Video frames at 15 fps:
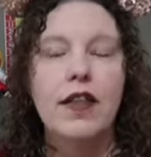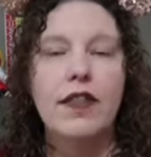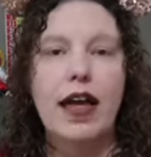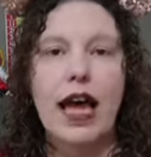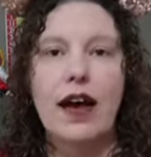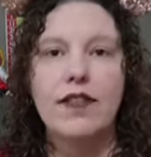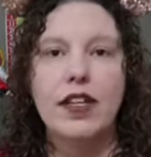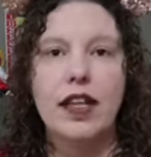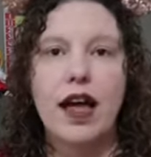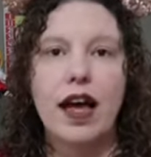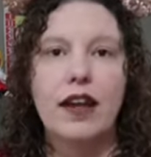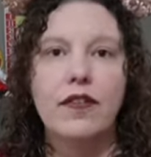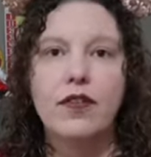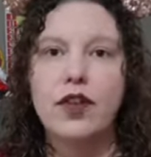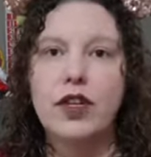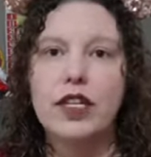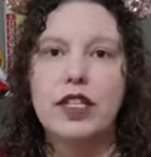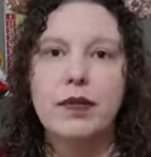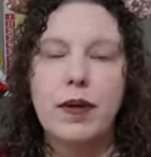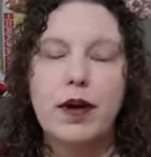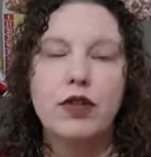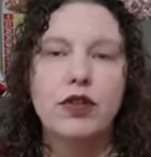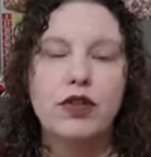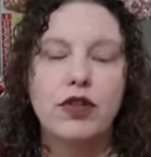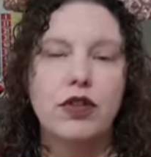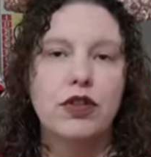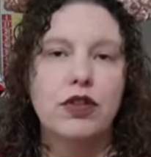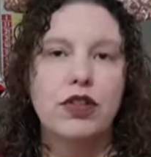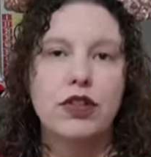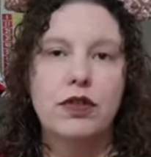They have a lot of good
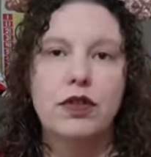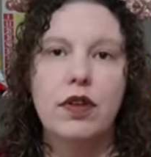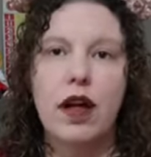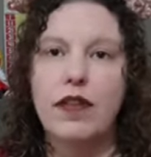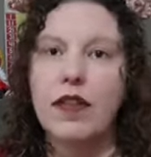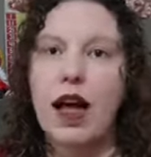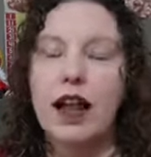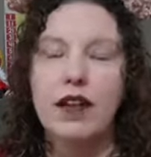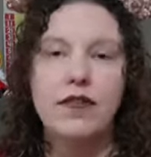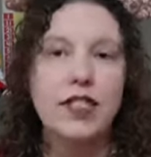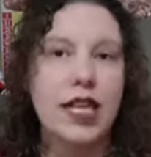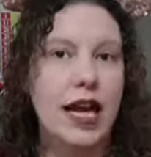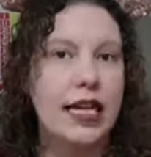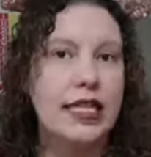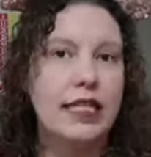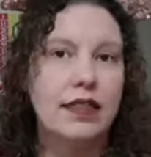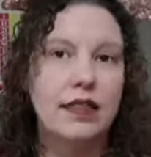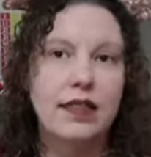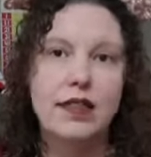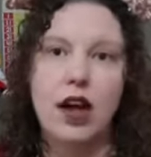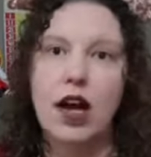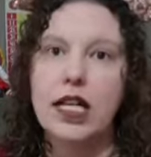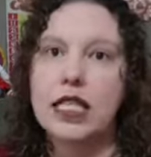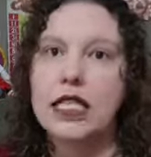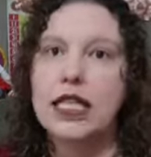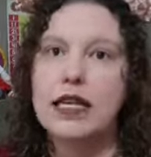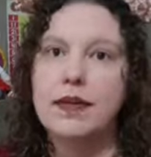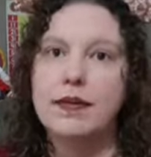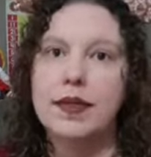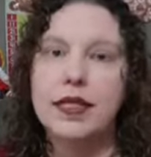exposure to a lot of science
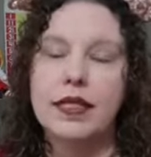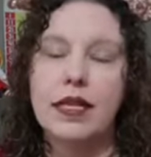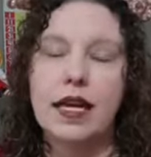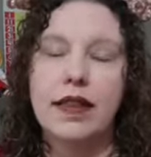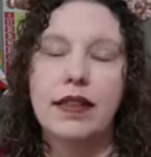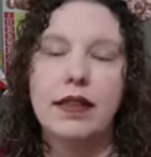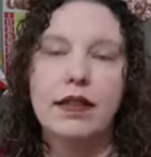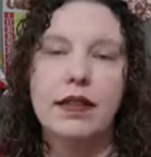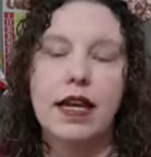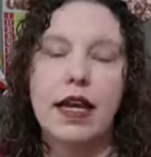concepts and,